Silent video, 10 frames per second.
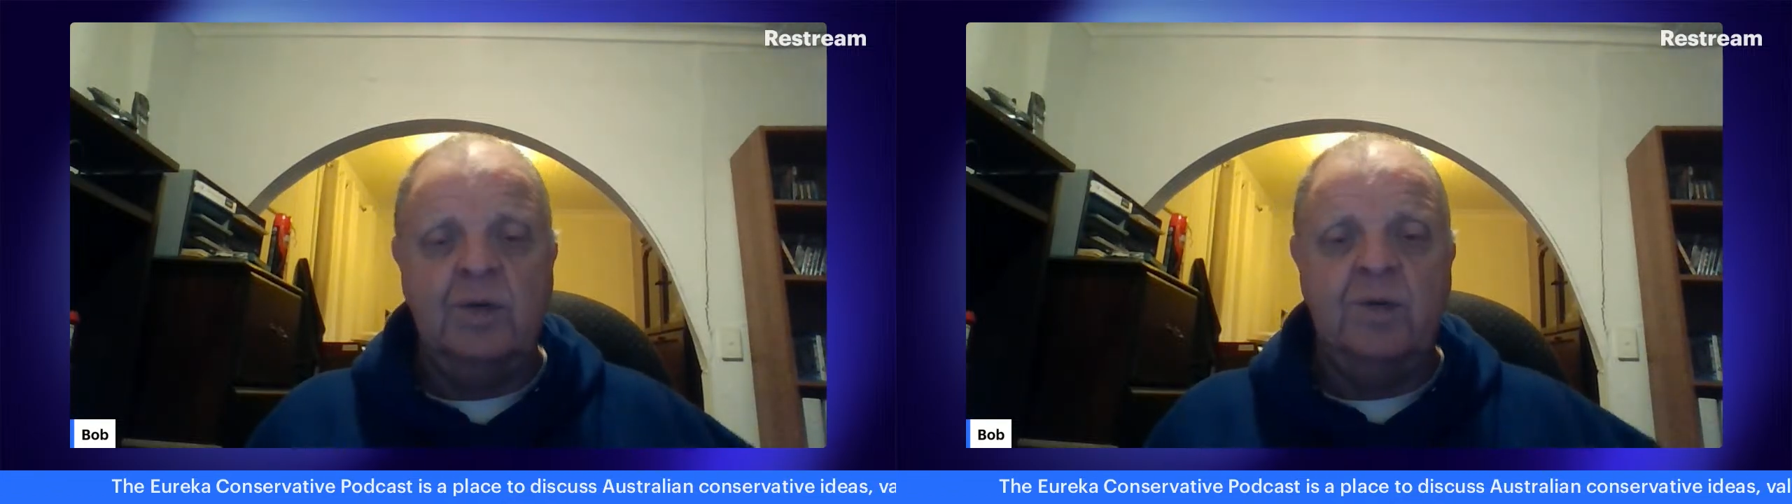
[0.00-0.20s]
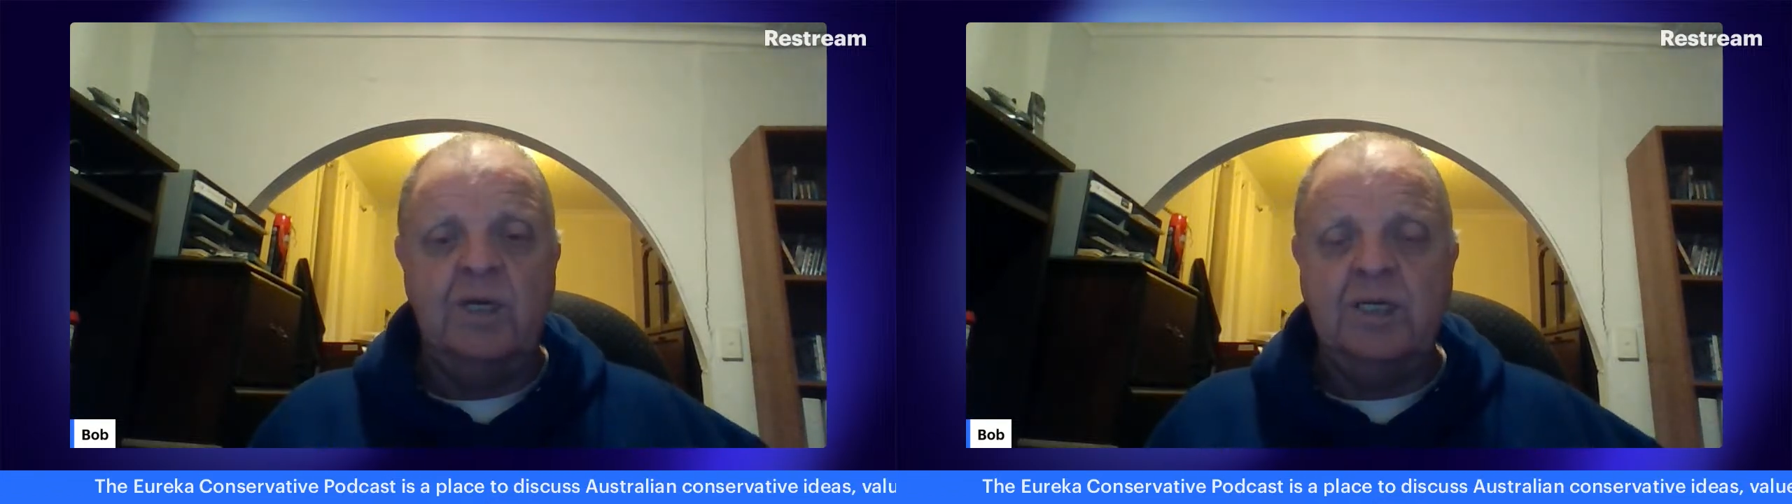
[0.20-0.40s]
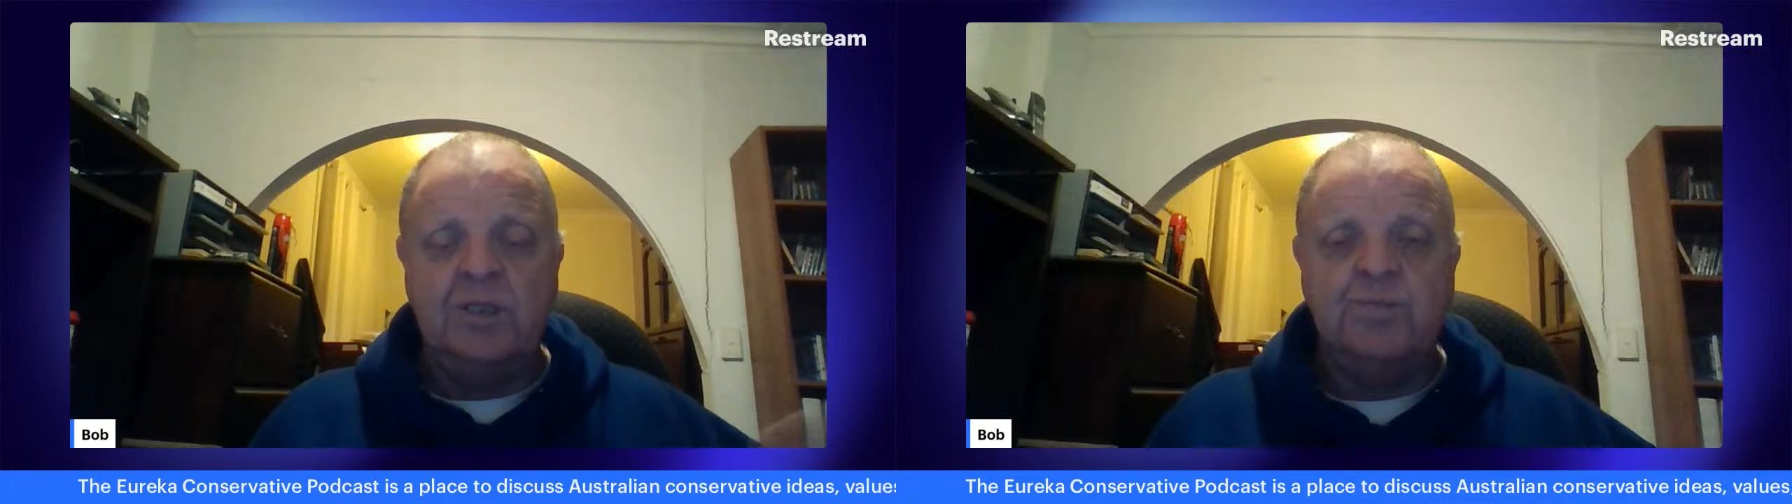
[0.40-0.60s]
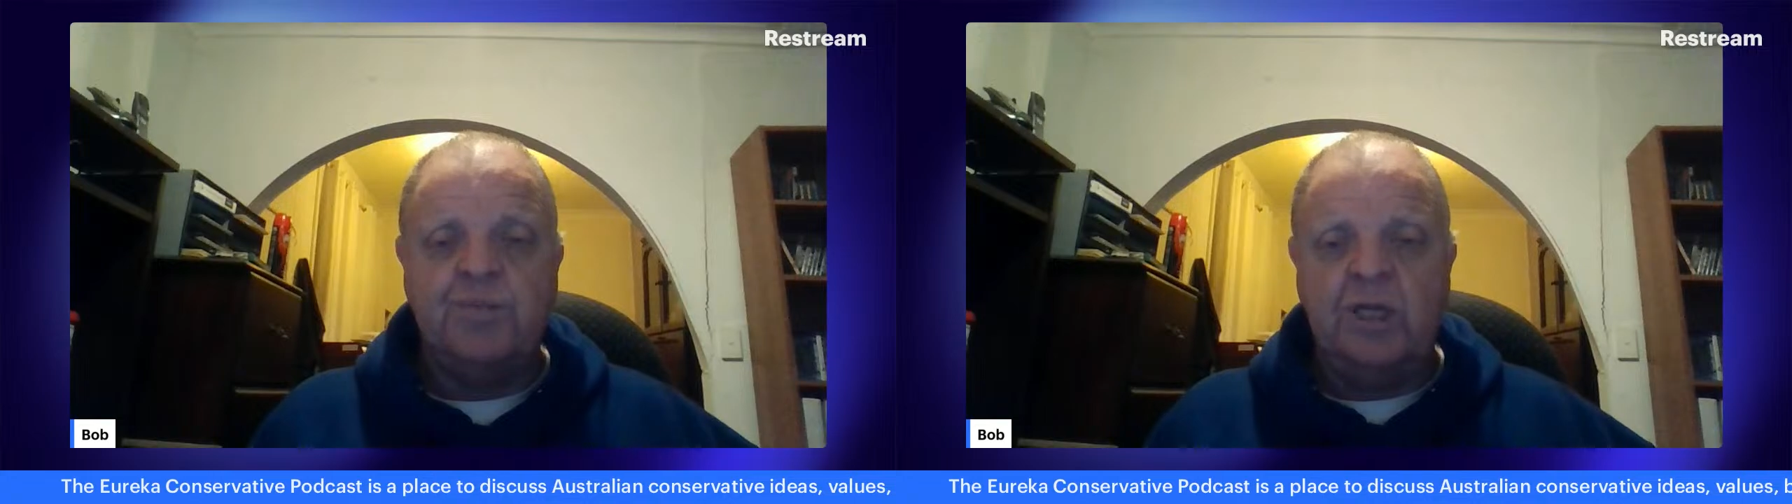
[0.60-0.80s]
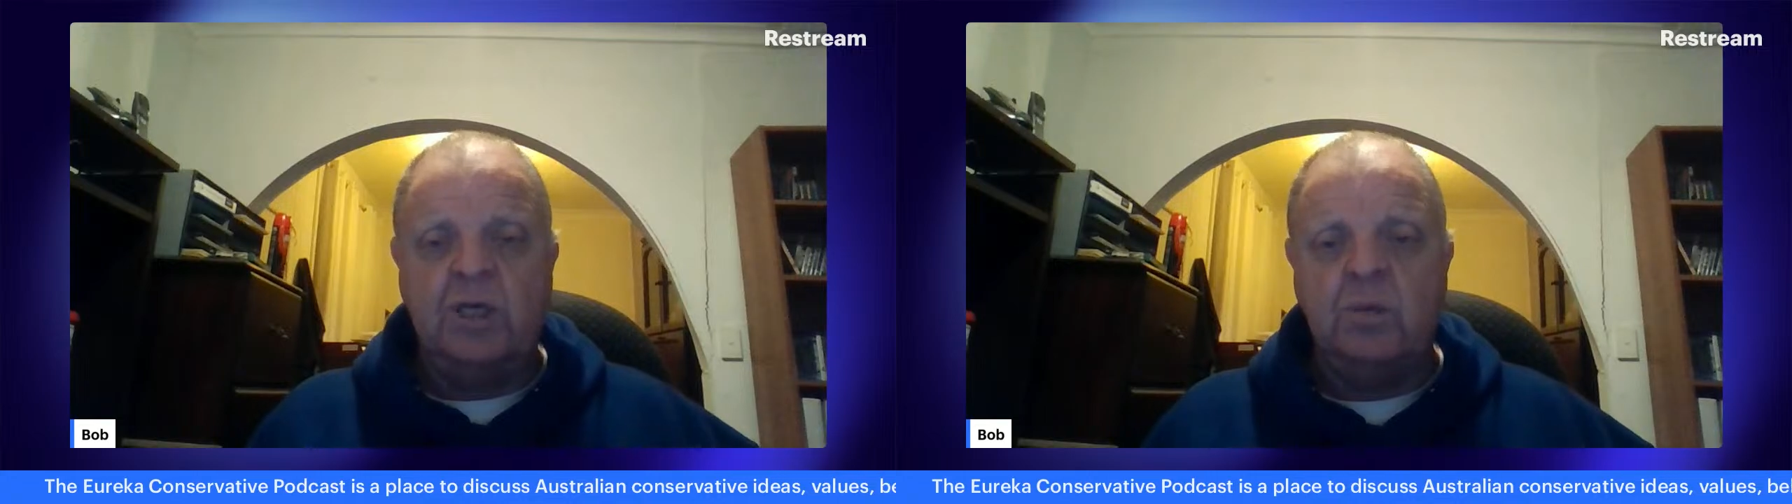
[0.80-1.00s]
where he's
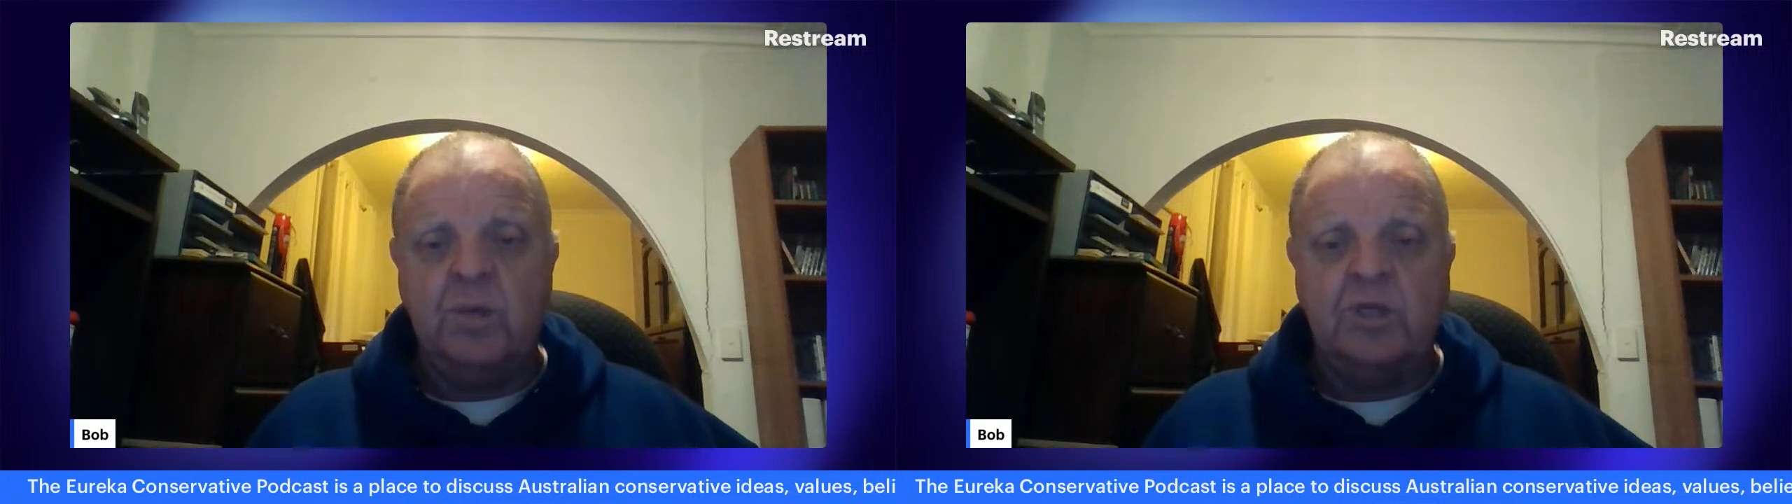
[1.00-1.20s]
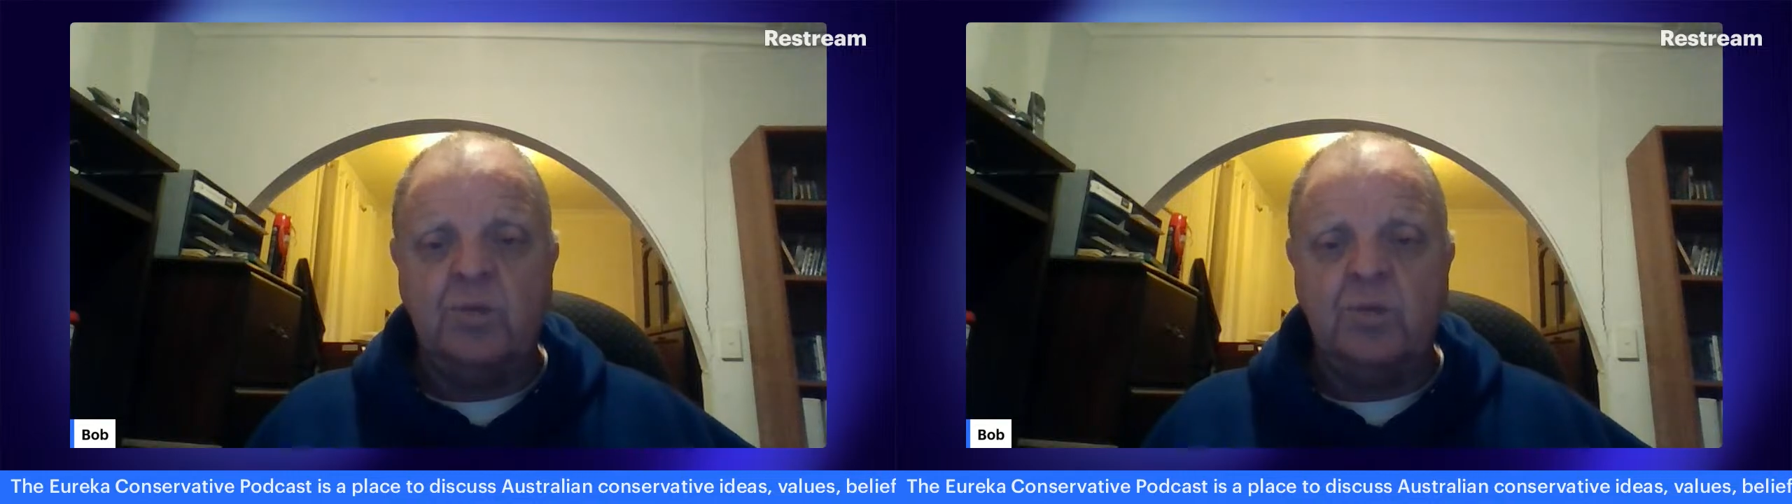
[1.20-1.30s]
pretty good when he's